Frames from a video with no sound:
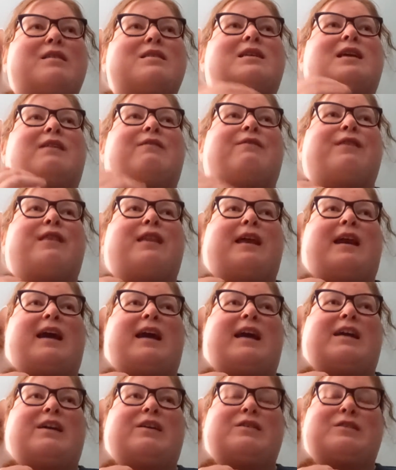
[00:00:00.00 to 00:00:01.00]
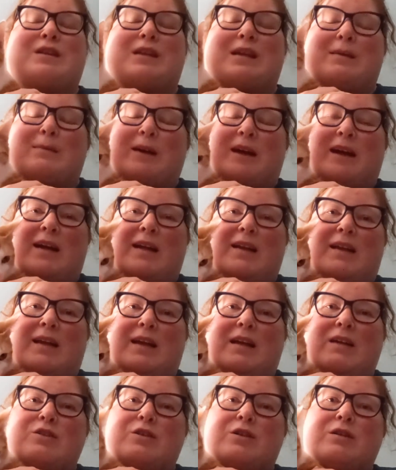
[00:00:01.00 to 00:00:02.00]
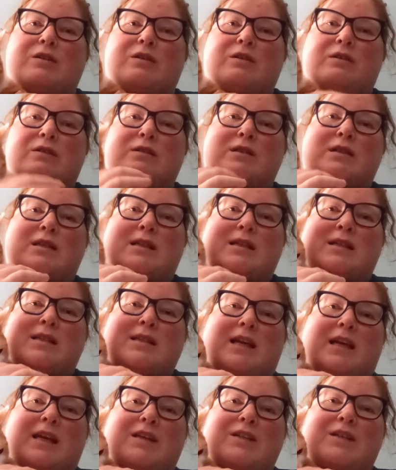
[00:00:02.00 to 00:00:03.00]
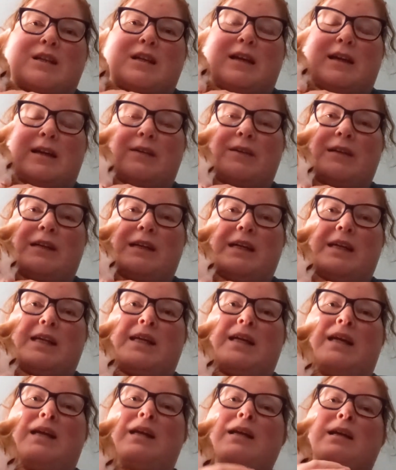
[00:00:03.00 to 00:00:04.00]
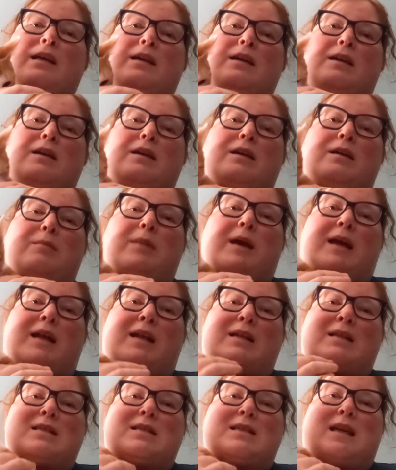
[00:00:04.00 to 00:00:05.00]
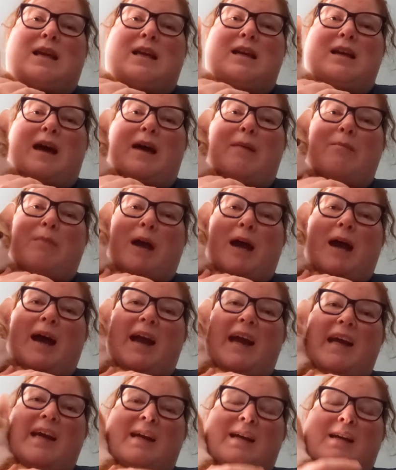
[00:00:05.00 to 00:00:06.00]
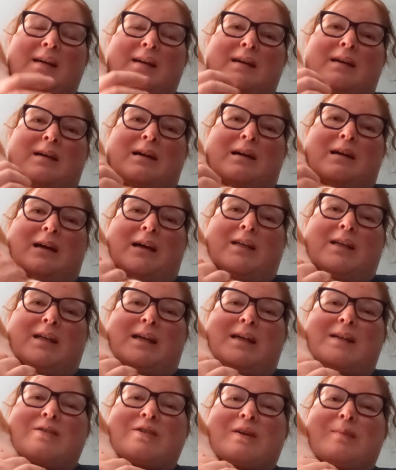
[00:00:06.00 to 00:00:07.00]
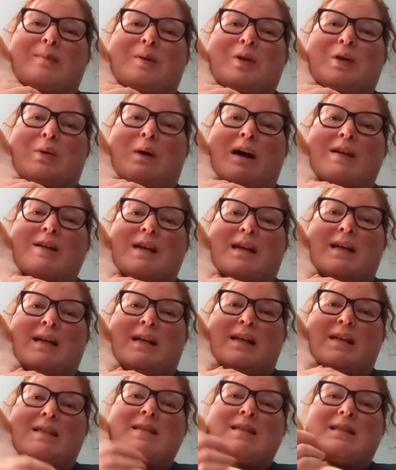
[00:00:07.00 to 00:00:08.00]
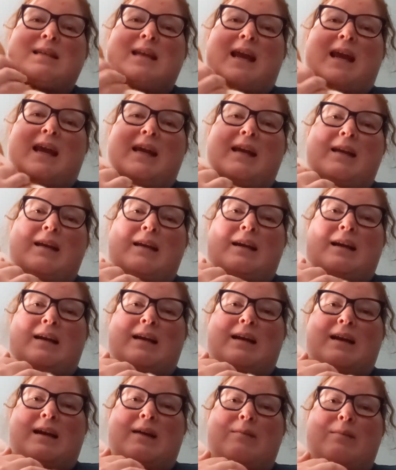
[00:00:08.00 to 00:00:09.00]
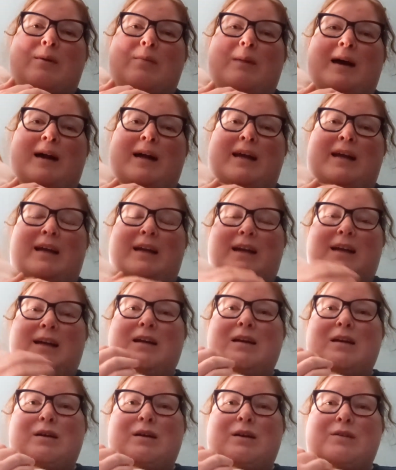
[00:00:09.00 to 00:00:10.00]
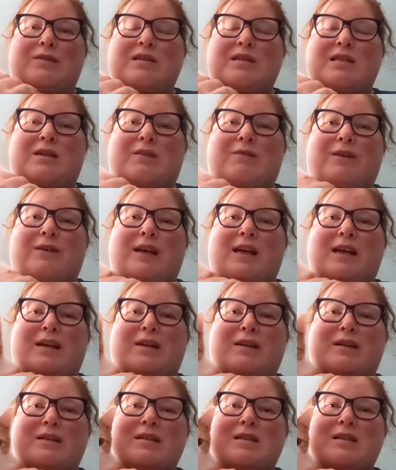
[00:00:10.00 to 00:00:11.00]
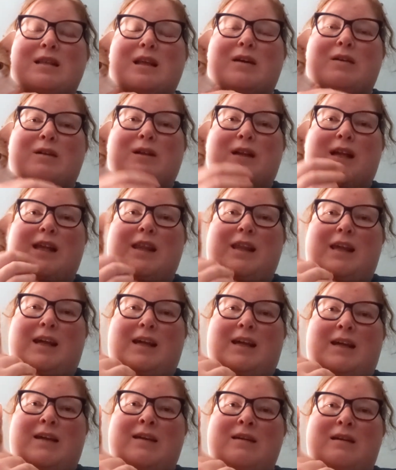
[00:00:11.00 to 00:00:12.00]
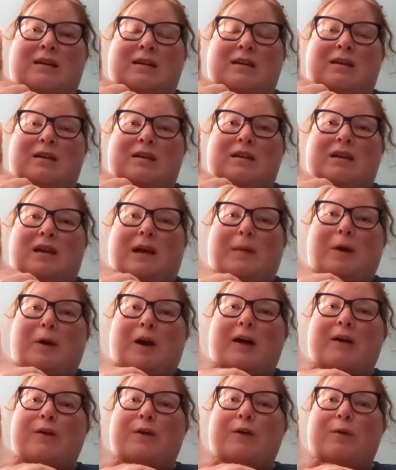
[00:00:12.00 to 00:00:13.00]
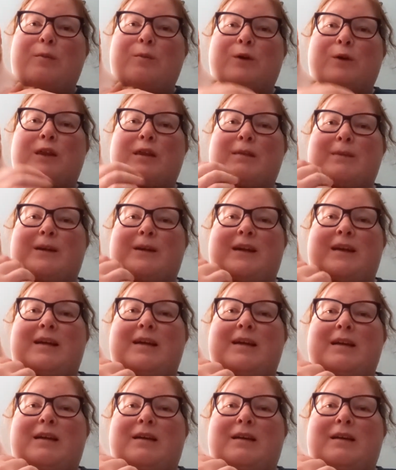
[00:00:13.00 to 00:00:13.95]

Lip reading: stuff that I usually buy, like journals and stationery and pens, did not buy. I took a trip to Washington State and ended up buying no souvenirs. The only thing that I brought home with me